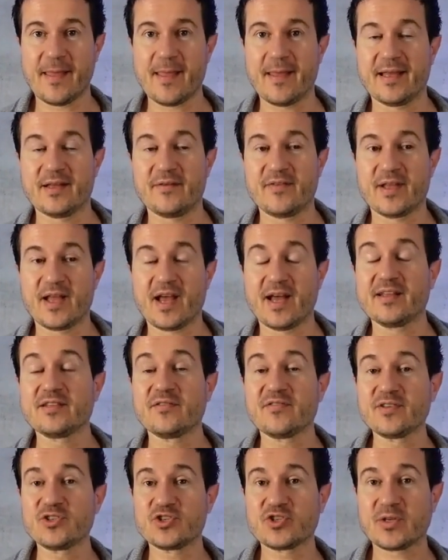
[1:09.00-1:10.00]
even
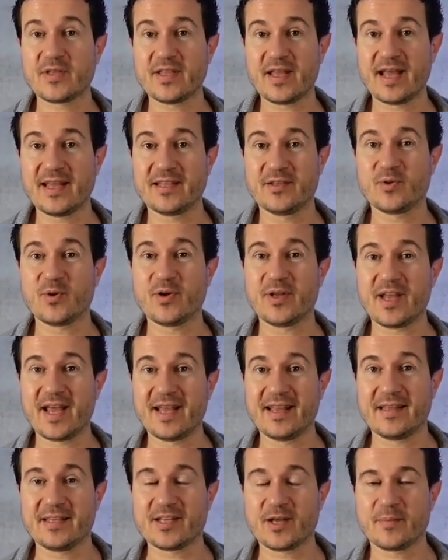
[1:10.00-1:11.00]
artificial light or
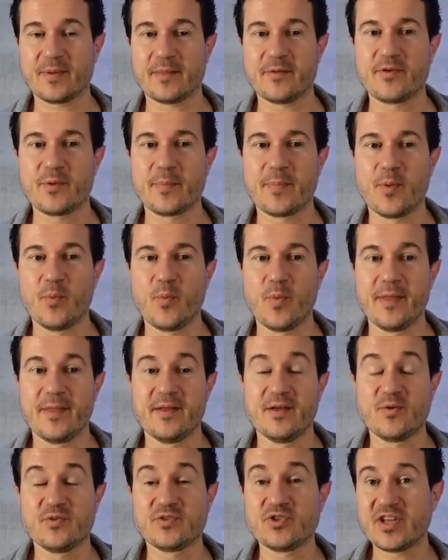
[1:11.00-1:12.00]
light coming from the
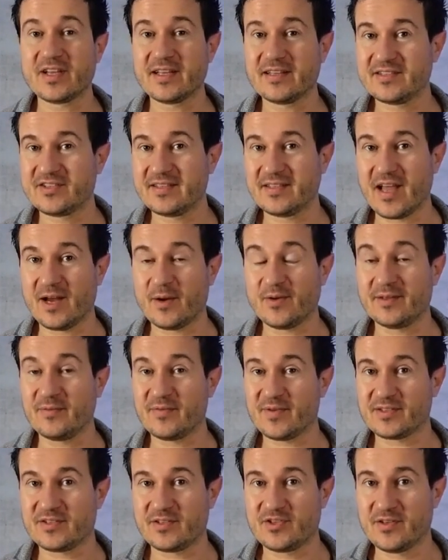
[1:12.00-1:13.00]
window changes our
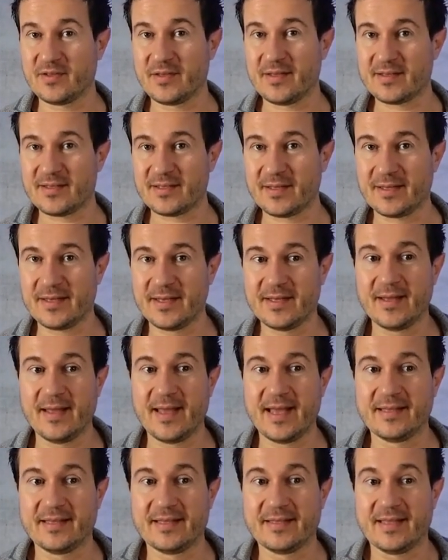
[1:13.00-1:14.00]
image.
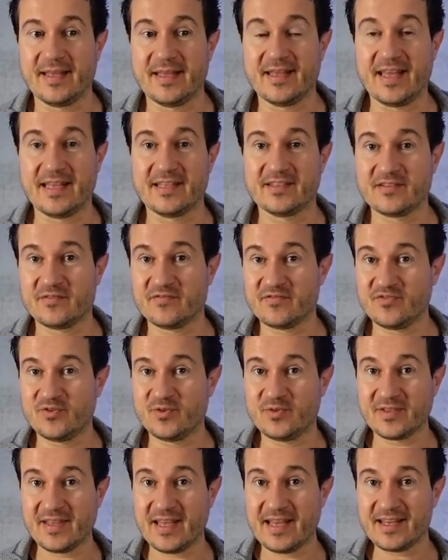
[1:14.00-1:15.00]
And in the case of
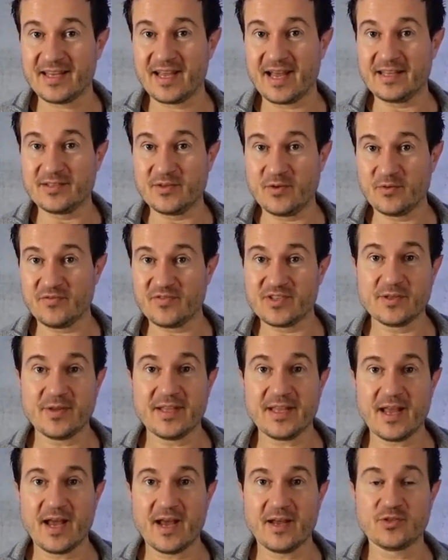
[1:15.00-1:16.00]
full daylight or very
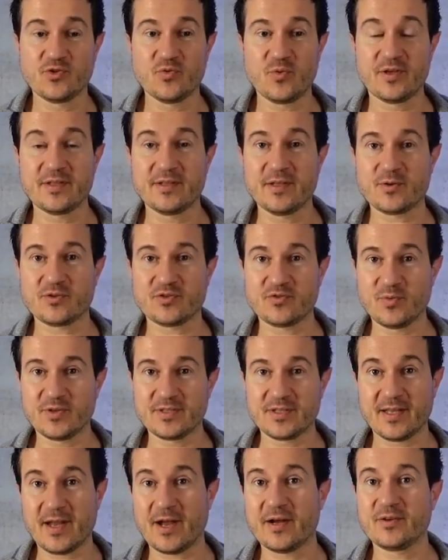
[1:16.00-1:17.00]
large windows with
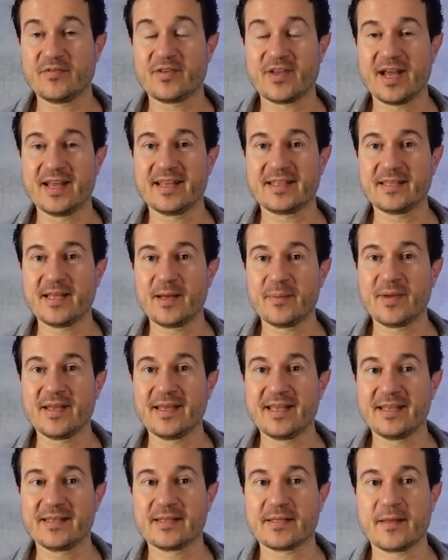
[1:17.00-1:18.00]
a lot of light coming
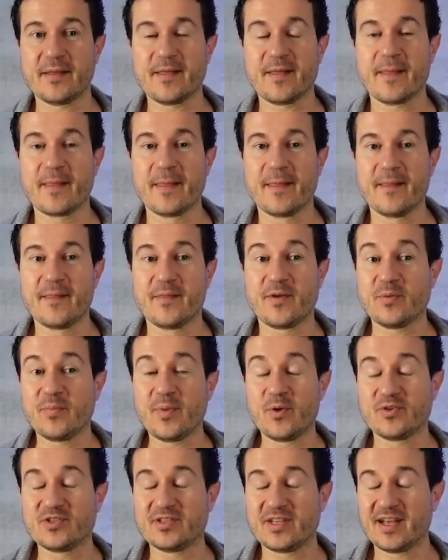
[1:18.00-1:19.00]
in, you
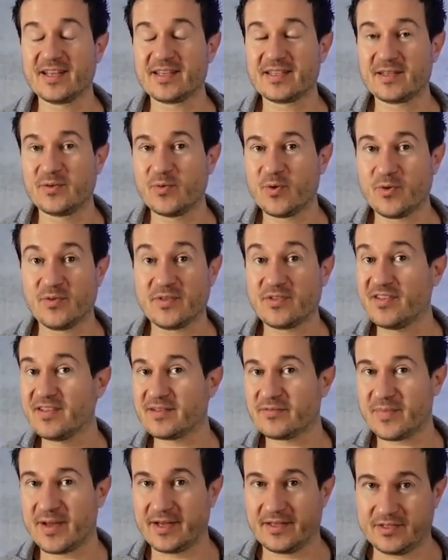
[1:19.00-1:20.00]
most likely won't
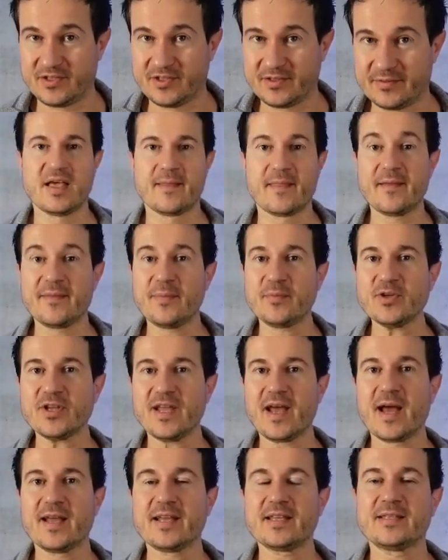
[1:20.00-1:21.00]
see much.
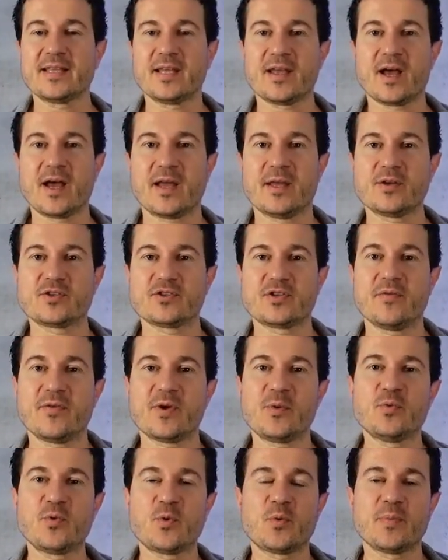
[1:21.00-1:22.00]
Regarding the colors of
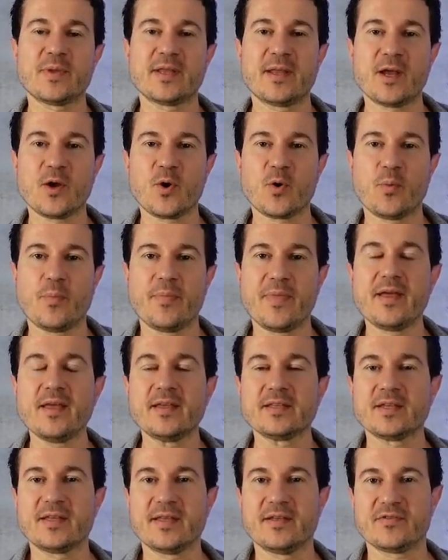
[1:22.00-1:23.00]
a room in a home
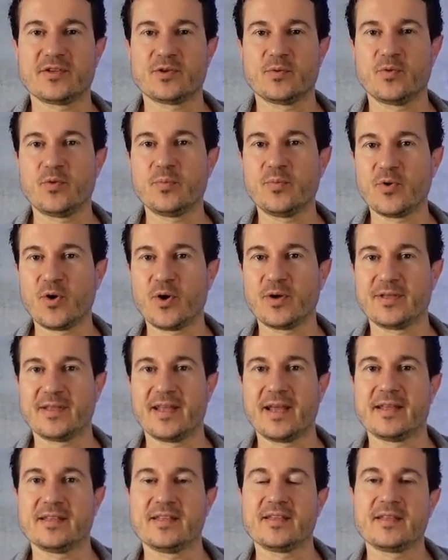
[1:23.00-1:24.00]
theater living room
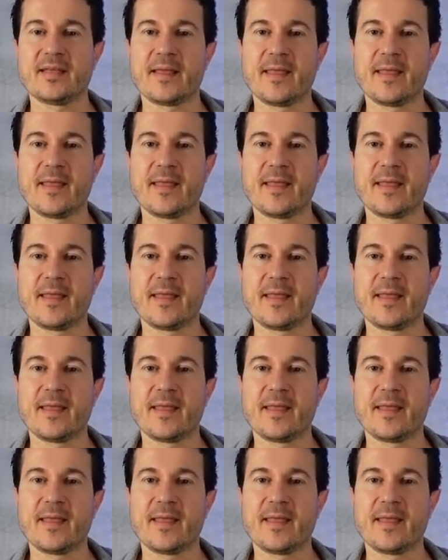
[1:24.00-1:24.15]
context,